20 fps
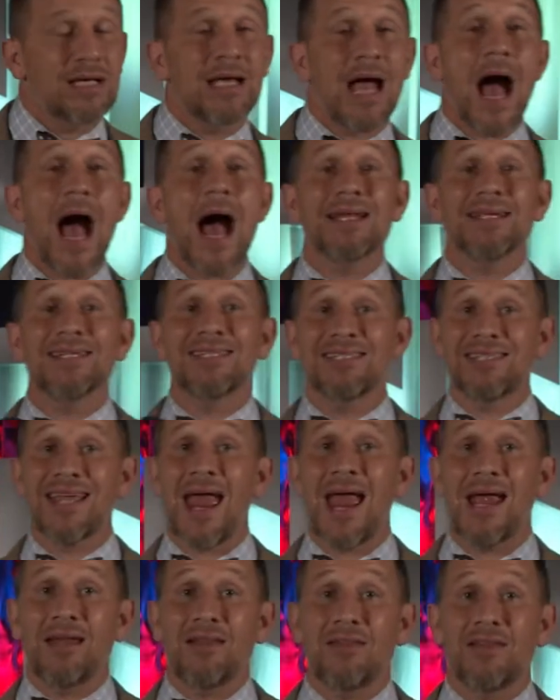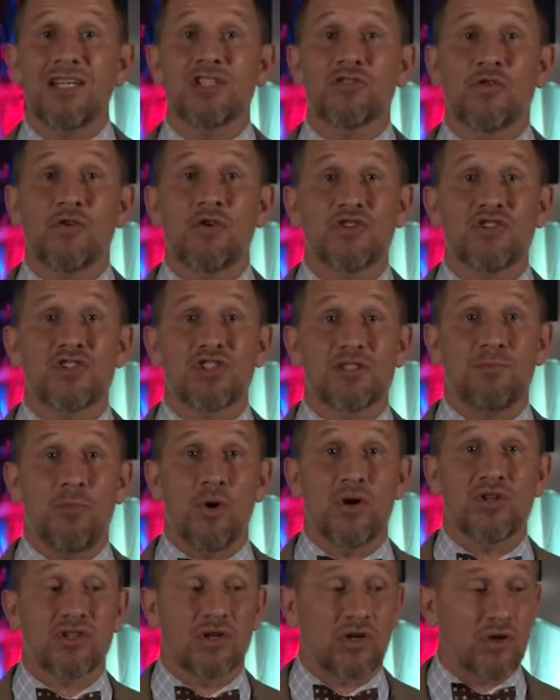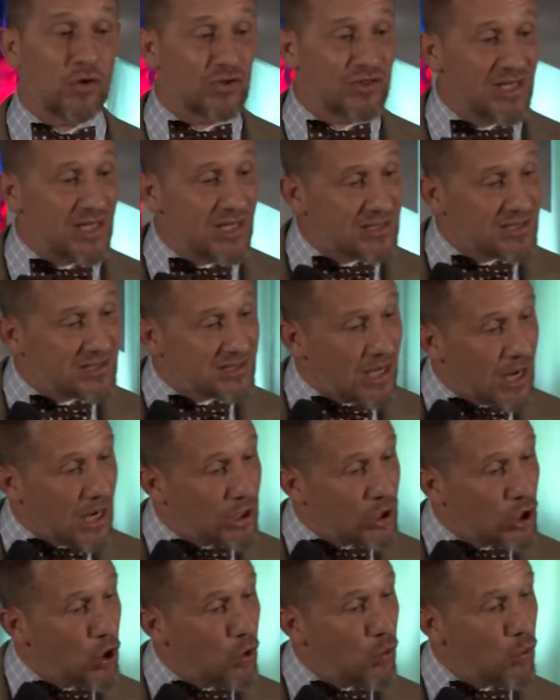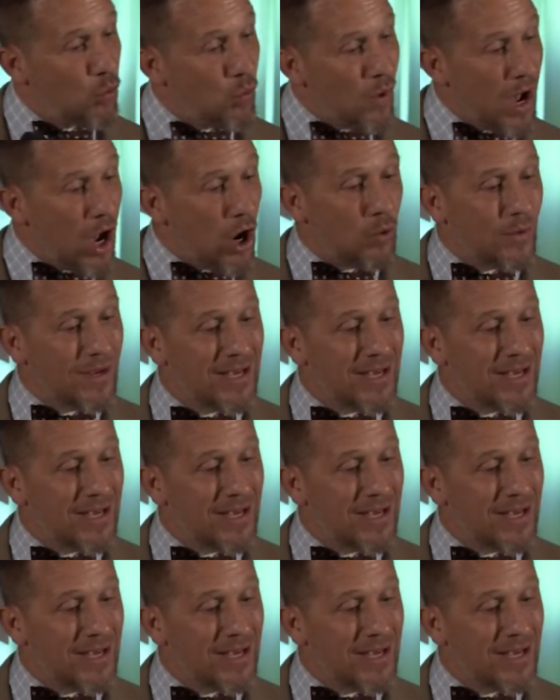God is saying in these verses, boys and girls, he is saying, woe.